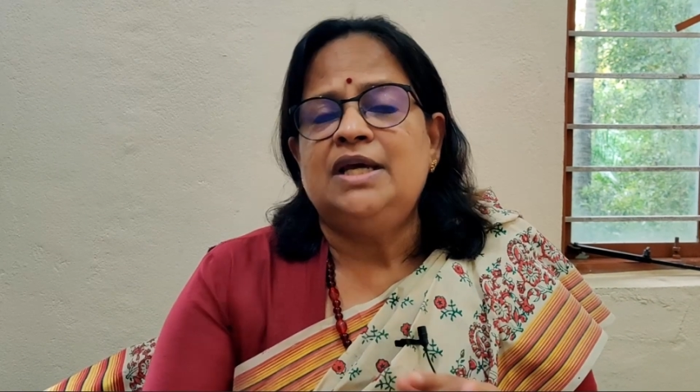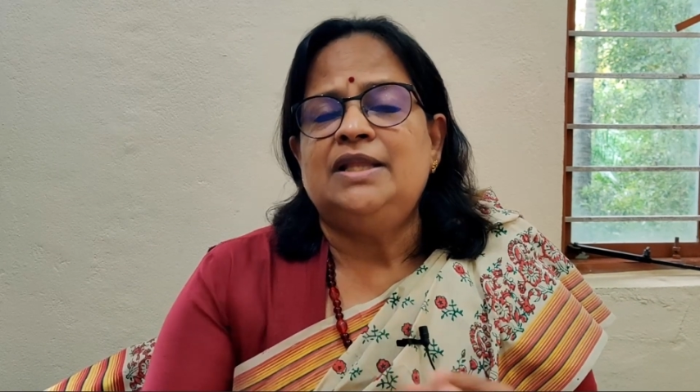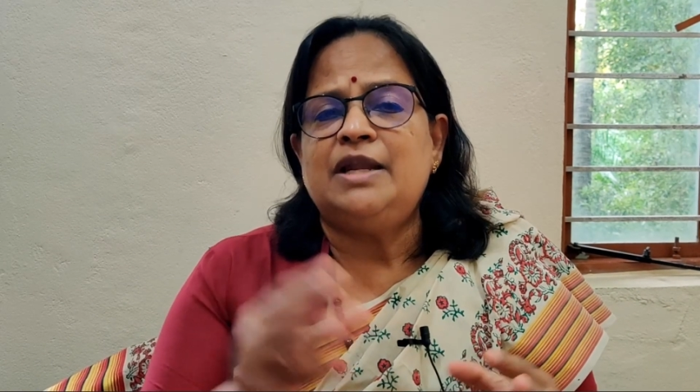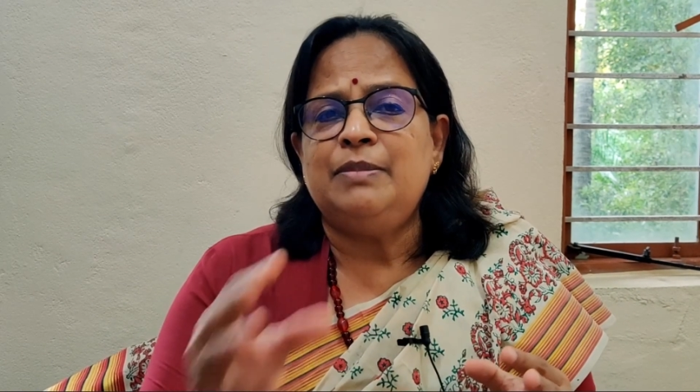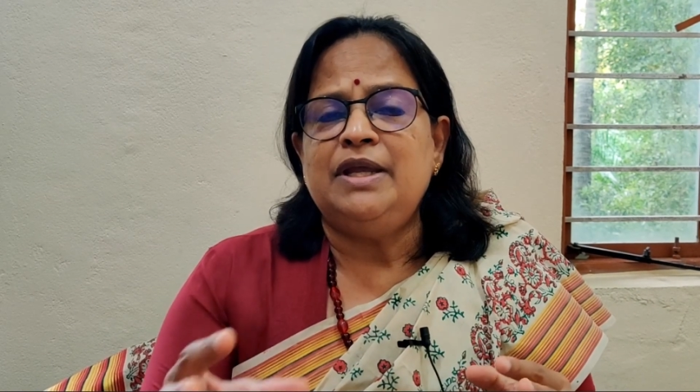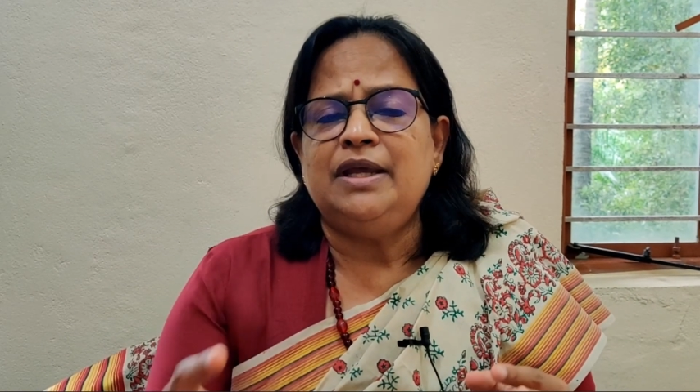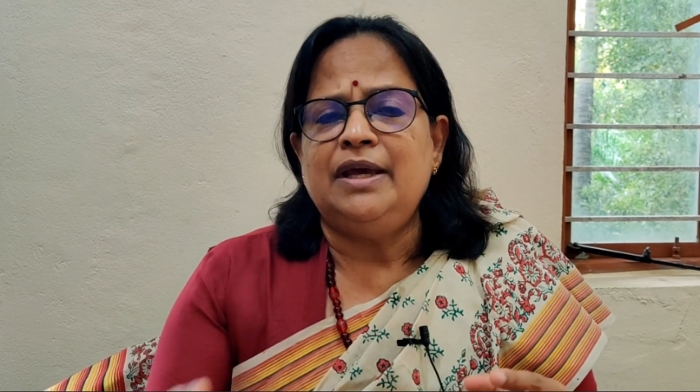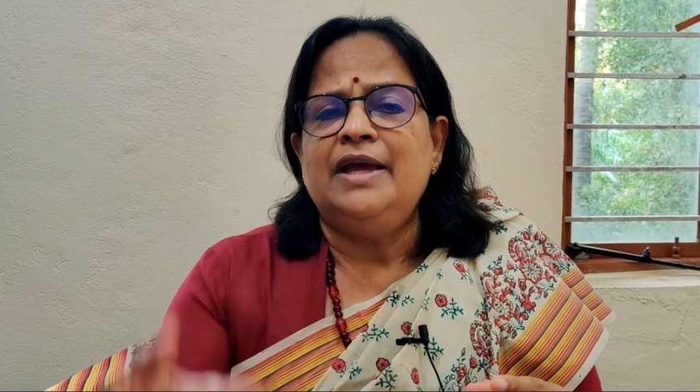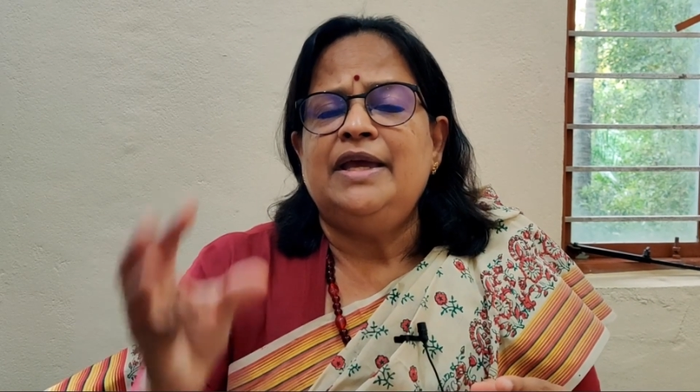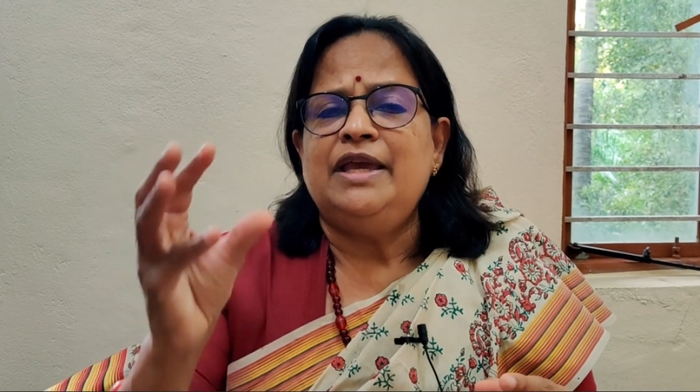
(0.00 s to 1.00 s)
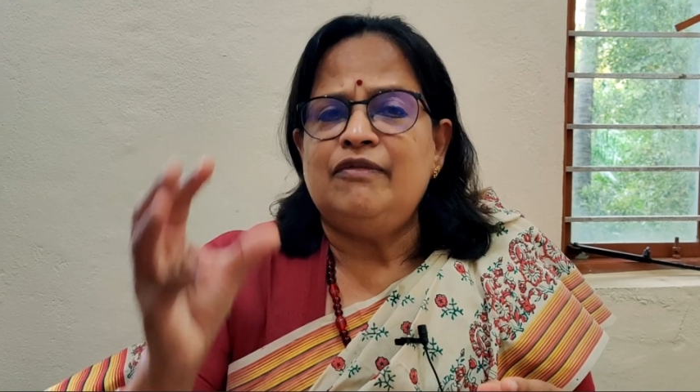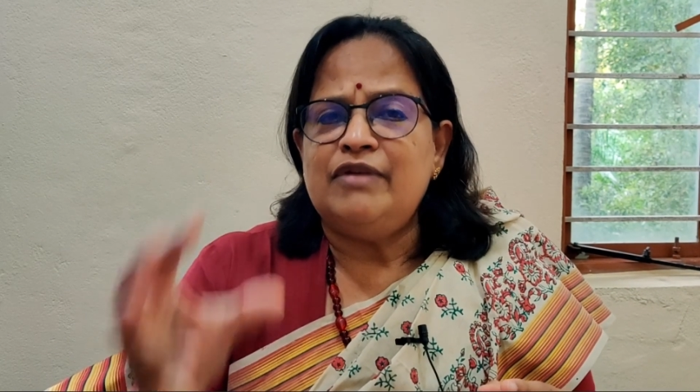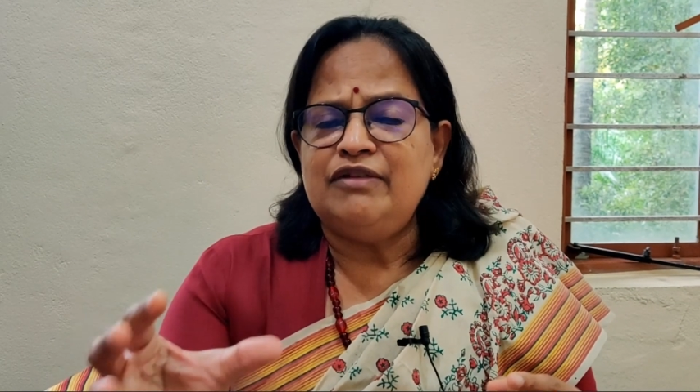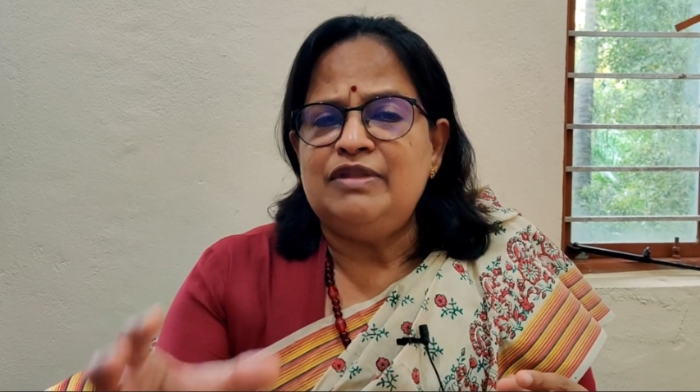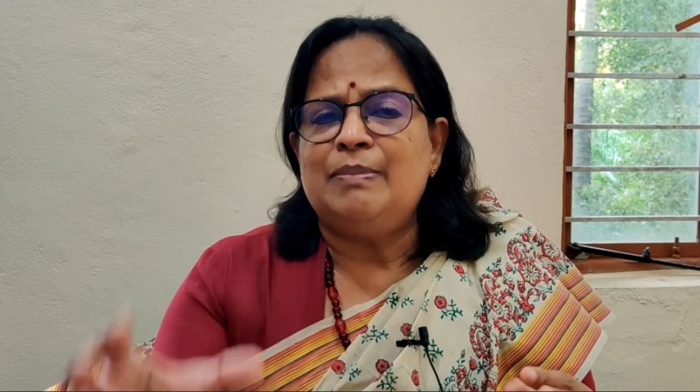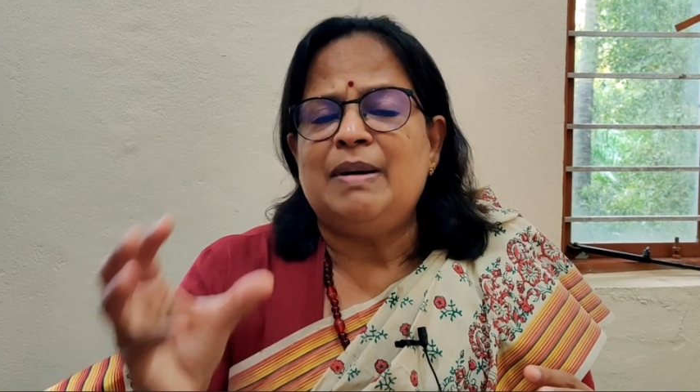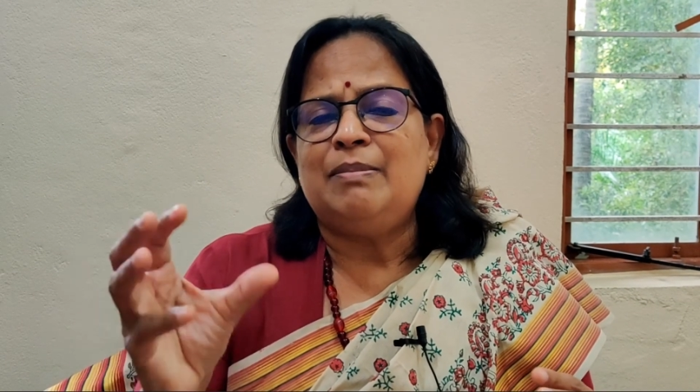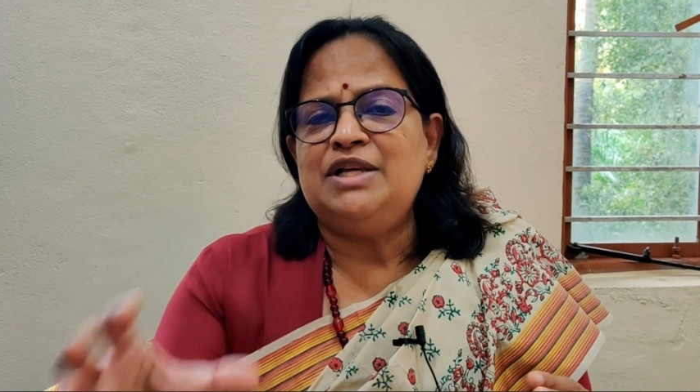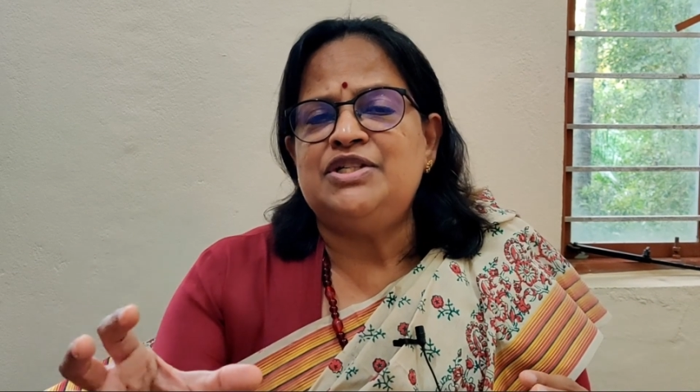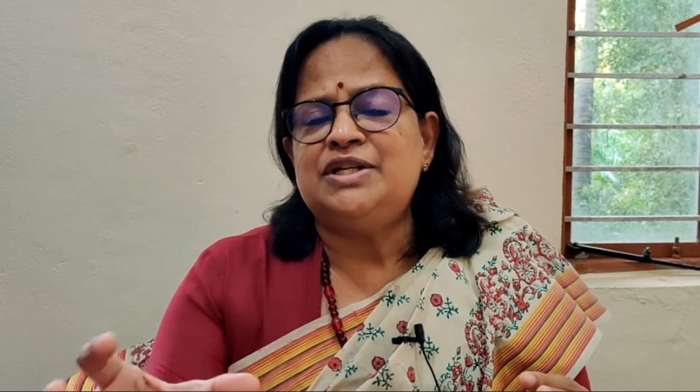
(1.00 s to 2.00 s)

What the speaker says: That meaning, even if the publisher